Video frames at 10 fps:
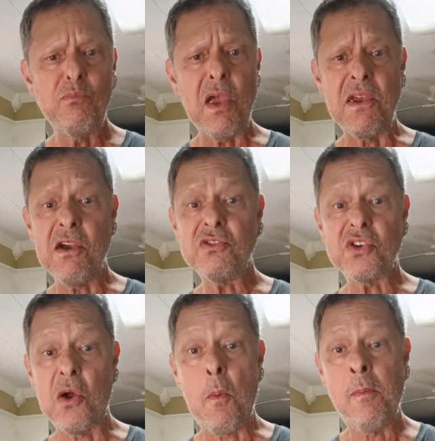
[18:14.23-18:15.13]
I
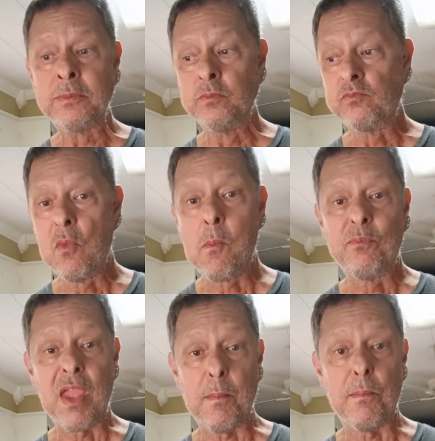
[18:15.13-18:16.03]
also
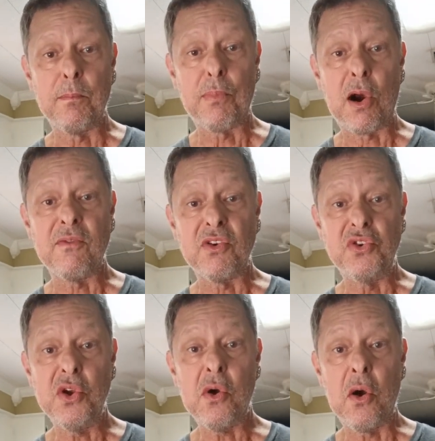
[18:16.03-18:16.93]
am part of a
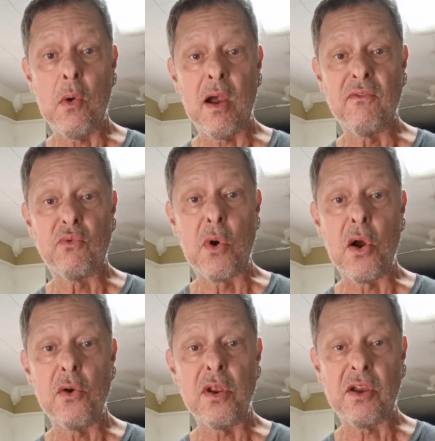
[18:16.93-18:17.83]
duo of
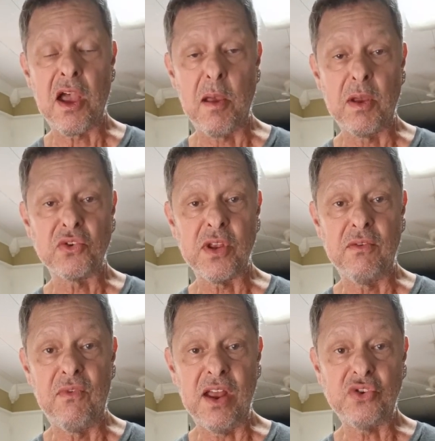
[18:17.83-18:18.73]
road comics
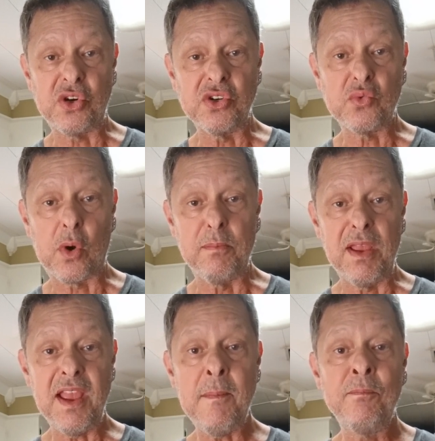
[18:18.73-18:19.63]
adventures where
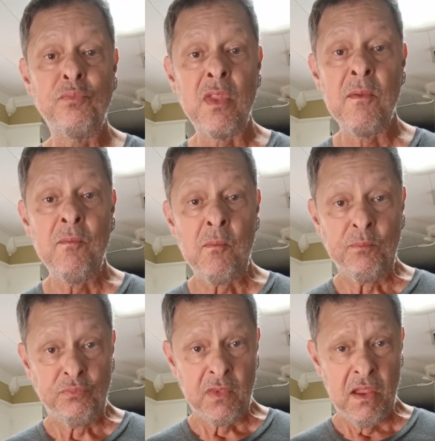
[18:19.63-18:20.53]
me
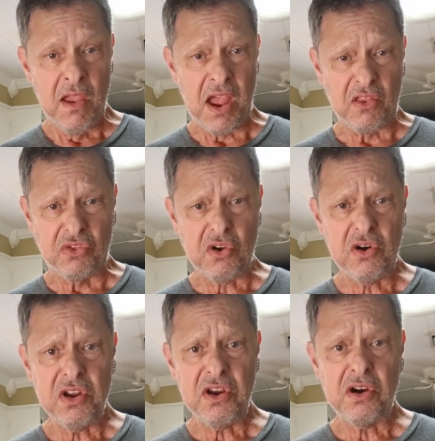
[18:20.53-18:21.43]
and
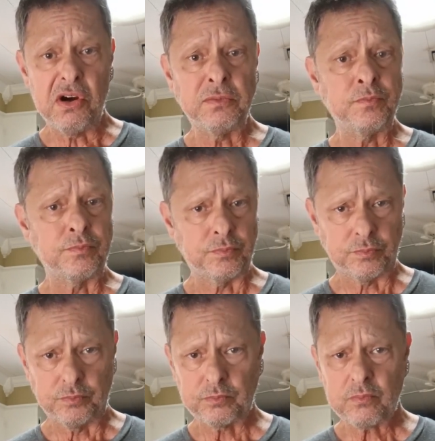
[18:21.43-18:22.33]
30-year
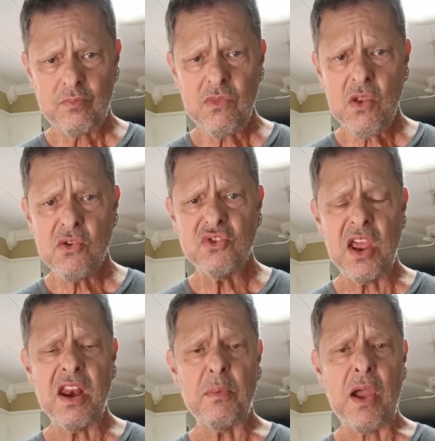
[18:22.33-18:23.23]

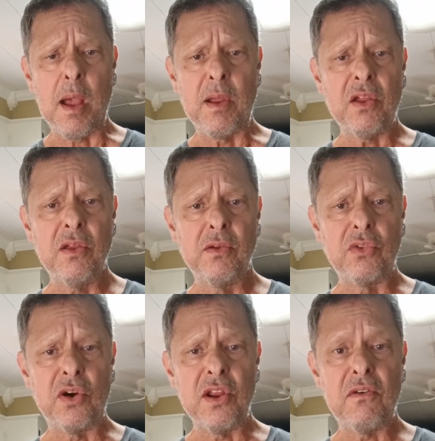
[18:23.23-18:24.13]
stand-up comic,
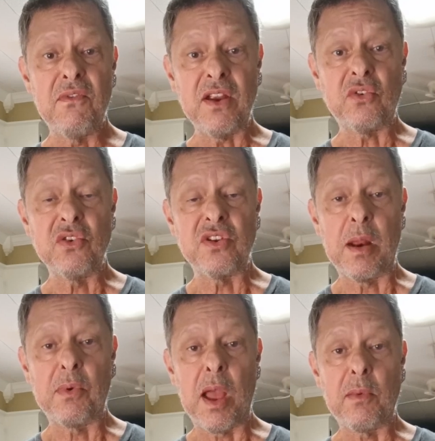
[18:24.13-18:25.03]
30-year veteran
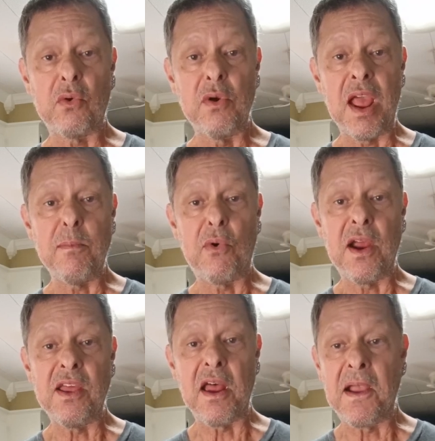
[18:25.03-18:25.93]
stand-up comic Renee
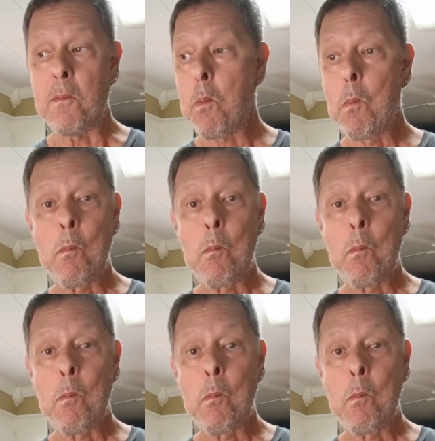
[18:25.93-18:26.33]
Bray and I